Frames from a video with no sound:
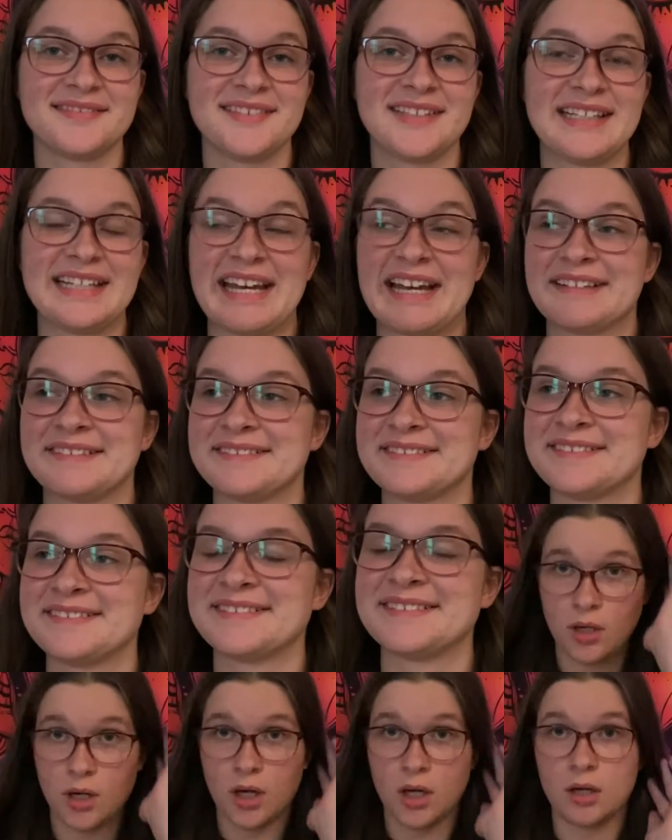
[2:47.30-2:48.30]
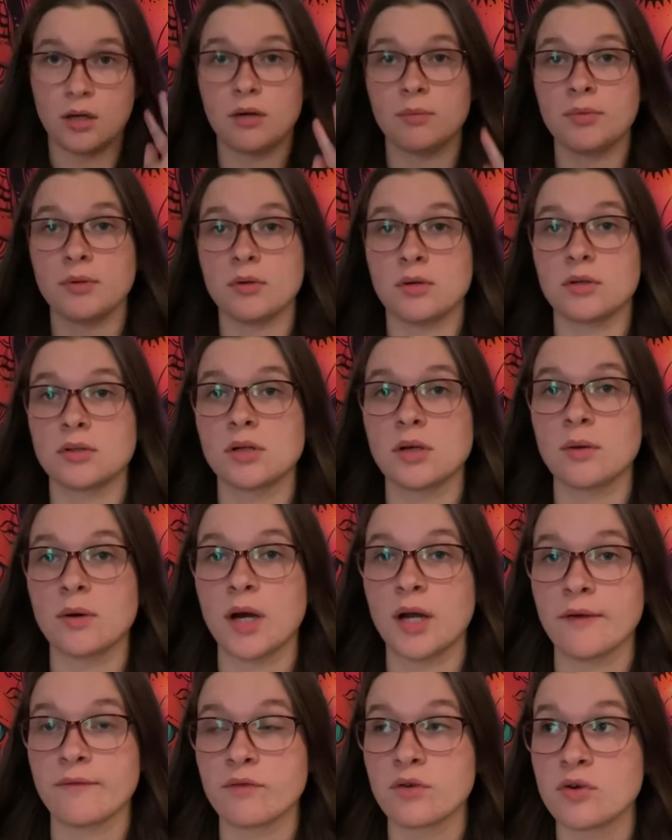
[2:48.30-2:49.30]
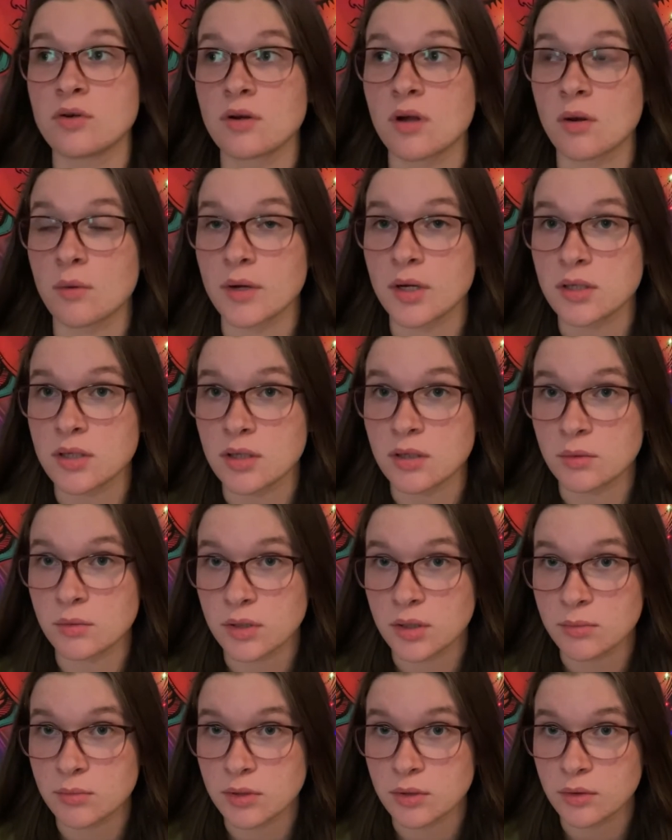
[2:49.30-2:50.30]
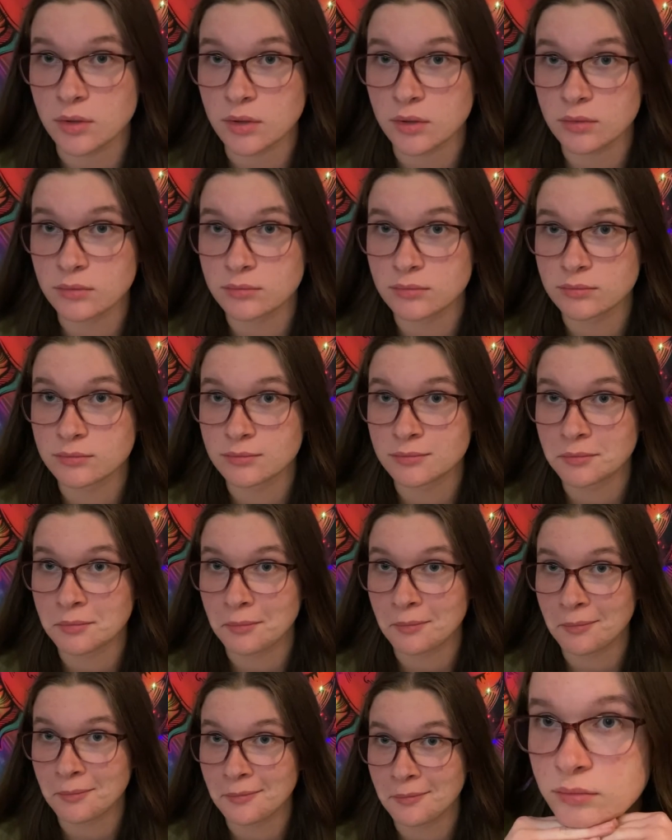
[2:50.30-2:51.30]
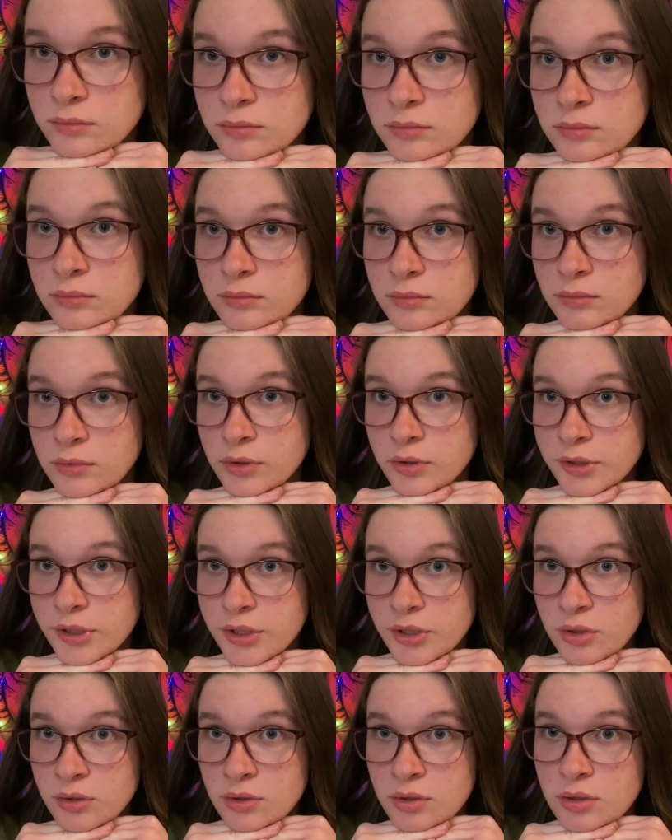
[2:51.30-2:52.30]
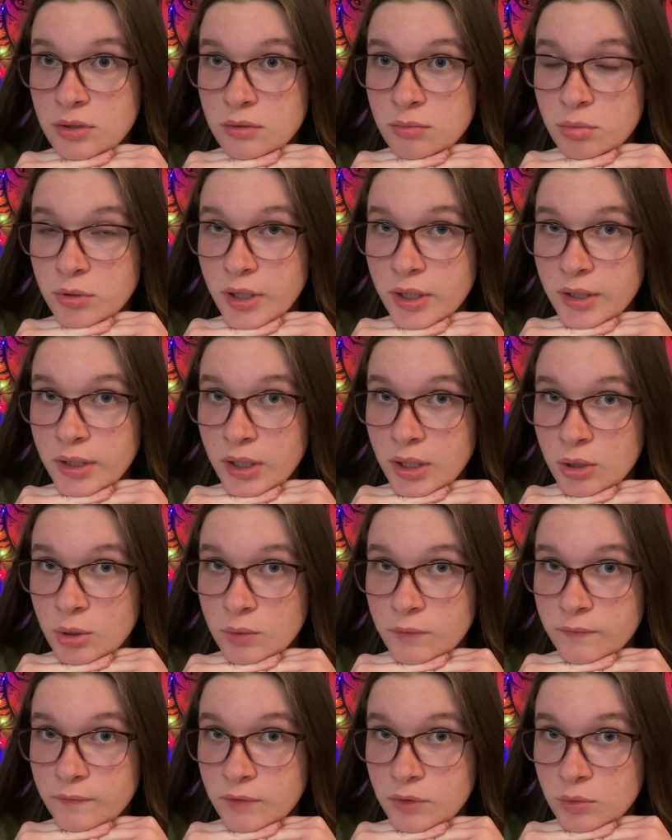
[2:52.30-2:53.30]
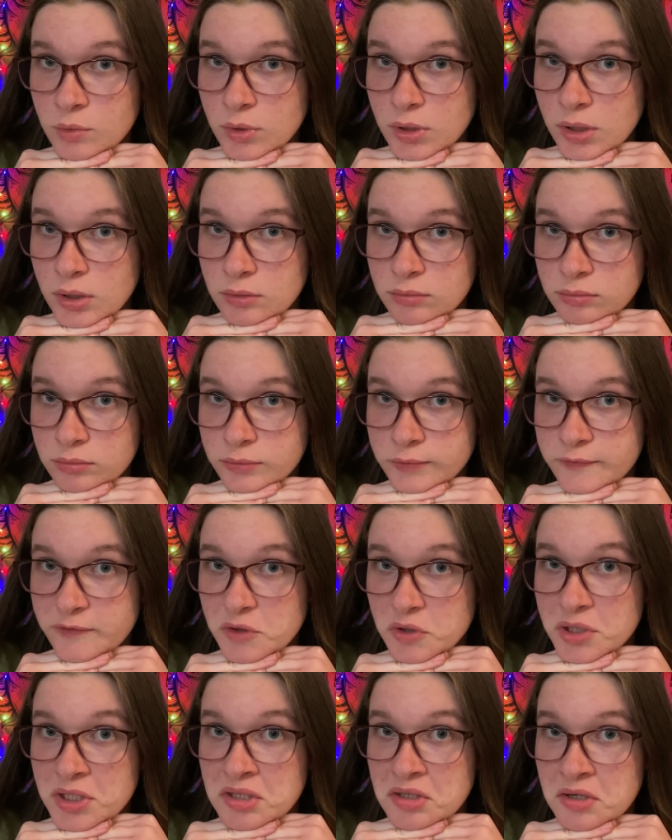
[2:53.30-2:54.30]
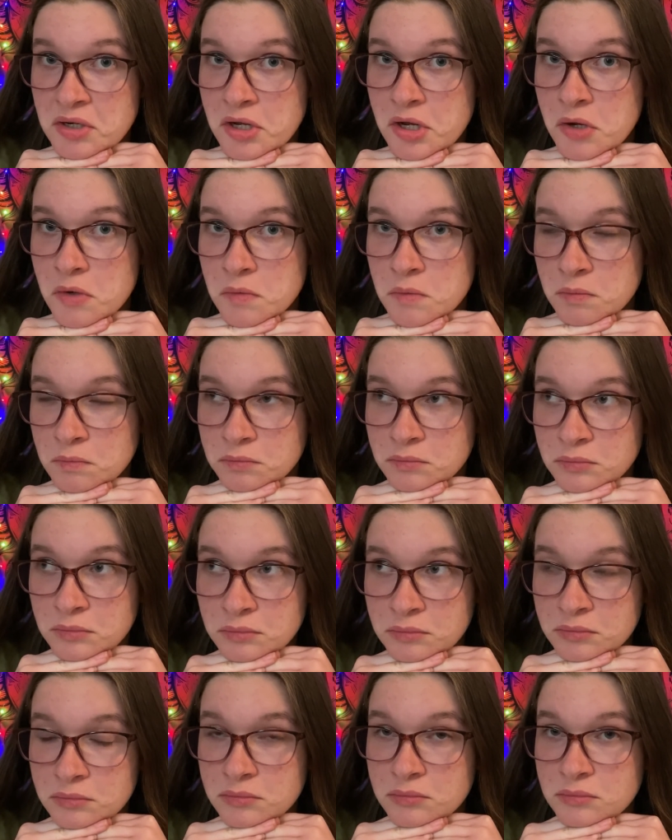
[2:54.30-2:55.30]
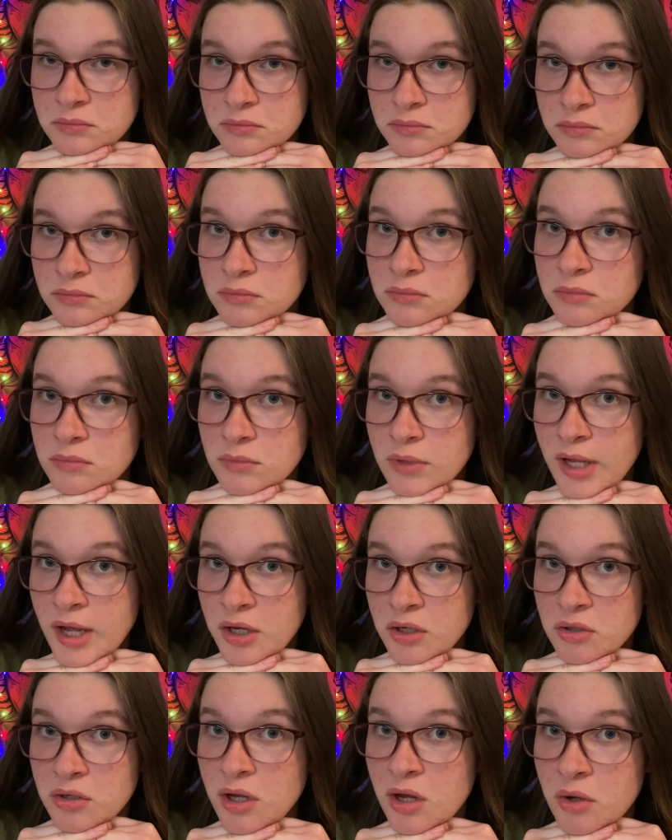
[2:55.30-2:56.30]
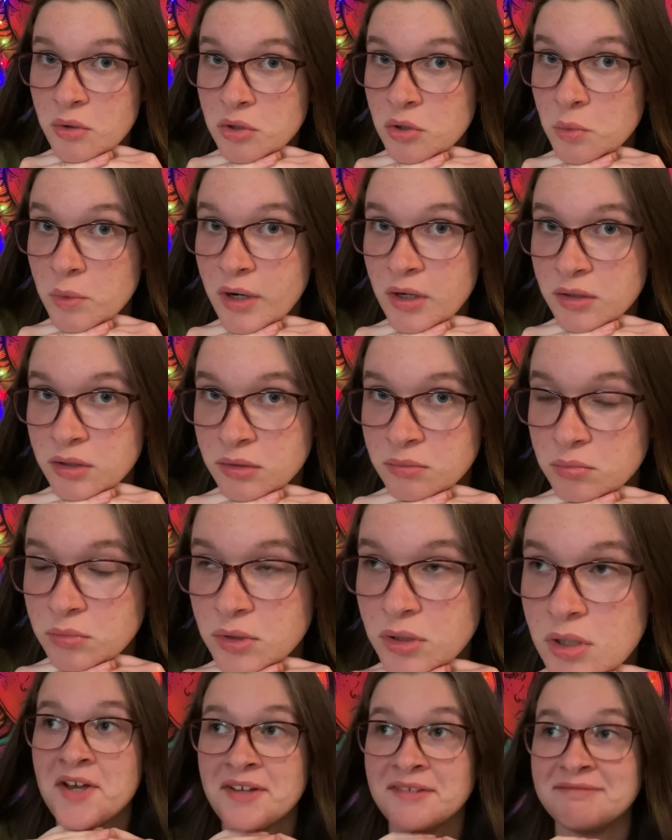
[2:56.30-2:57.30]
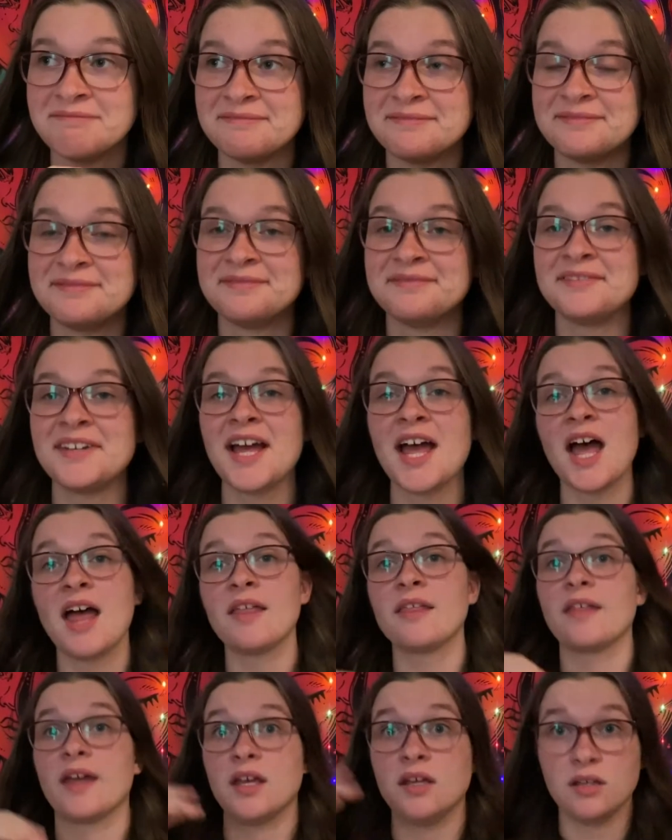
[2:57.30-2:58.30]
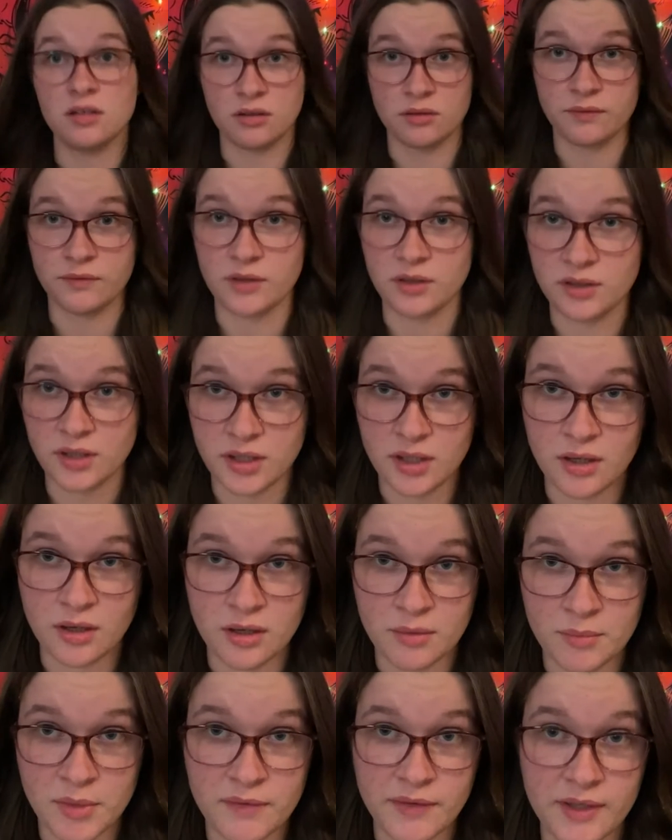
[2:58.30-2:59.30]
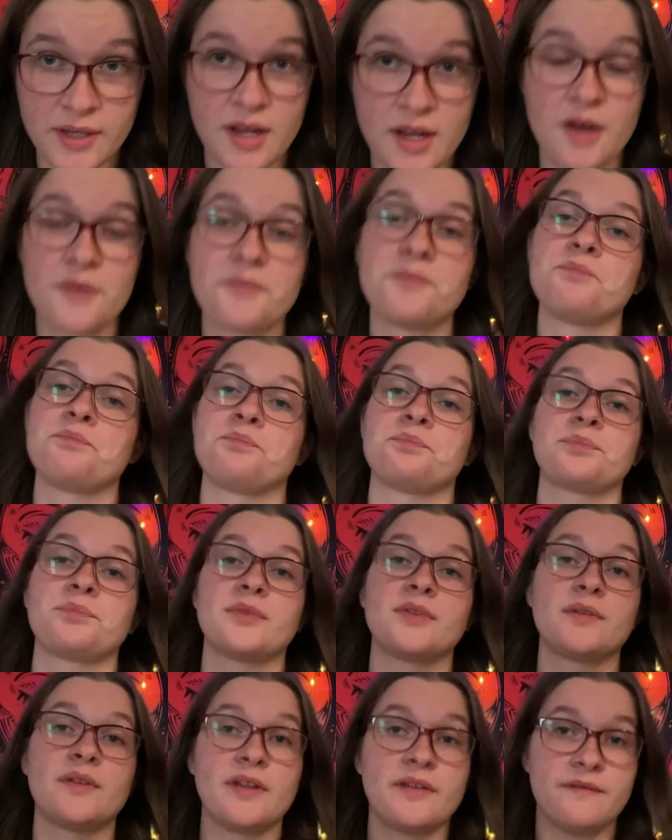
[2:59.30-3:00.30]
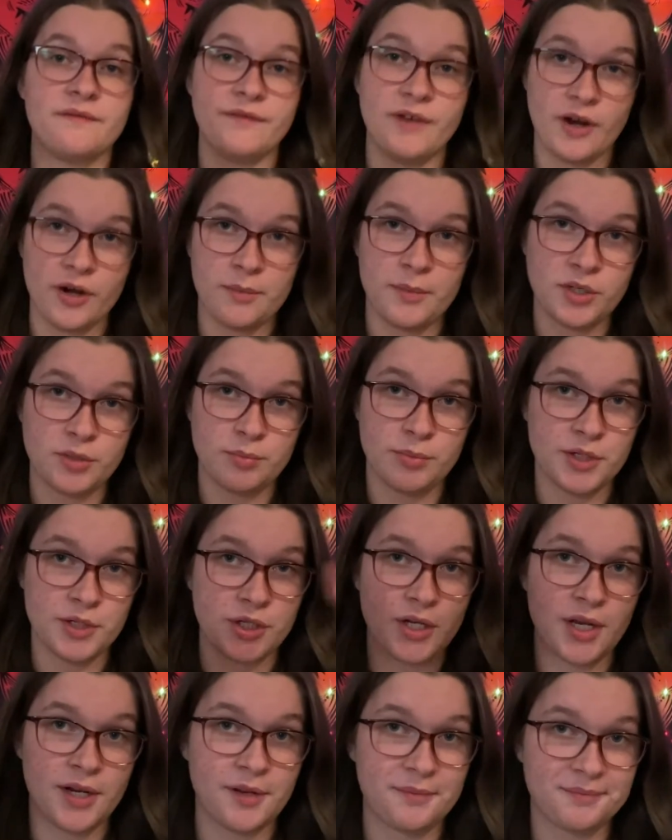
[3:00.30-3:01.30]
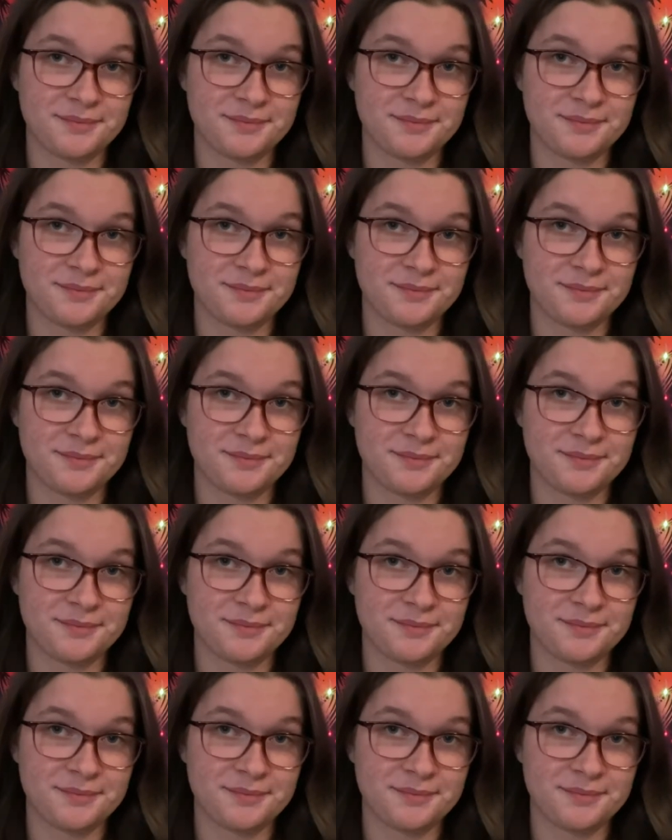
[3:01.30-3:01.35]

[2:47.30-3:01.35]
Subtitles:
Yeah. I hope you all know I have no idea what I'm doing. You're on YouTube right now if you didn't know. Now you know. You're welcome. Thank you for clicking on my video. Very much appreciated.